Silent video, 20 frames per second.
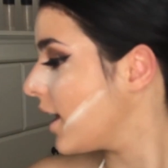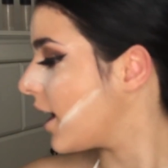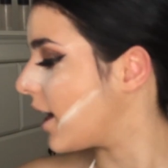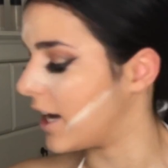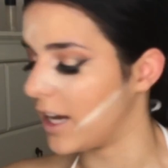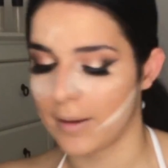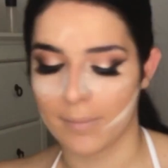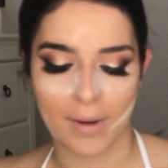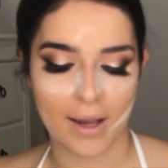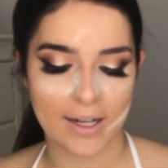
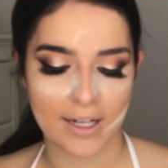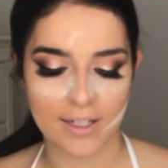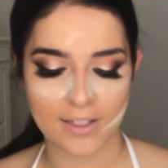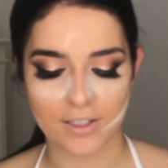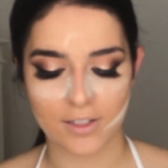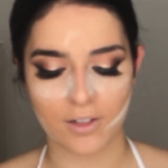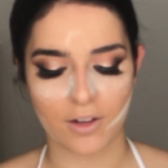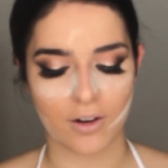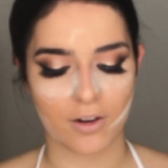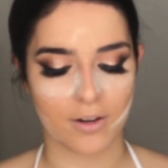I might need
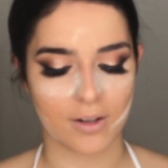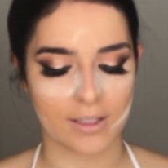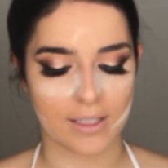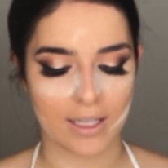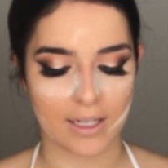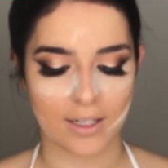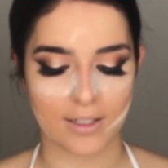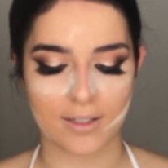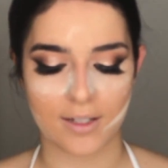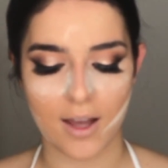to go
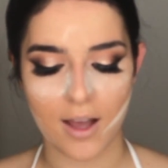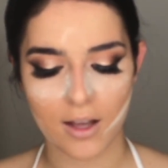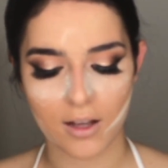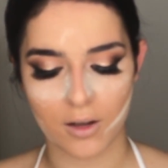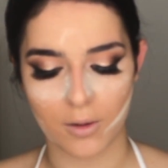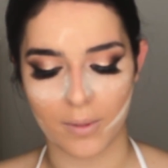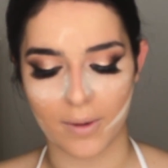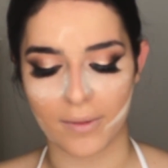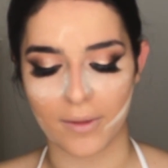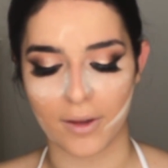get a
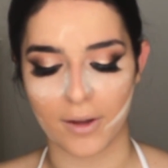darker one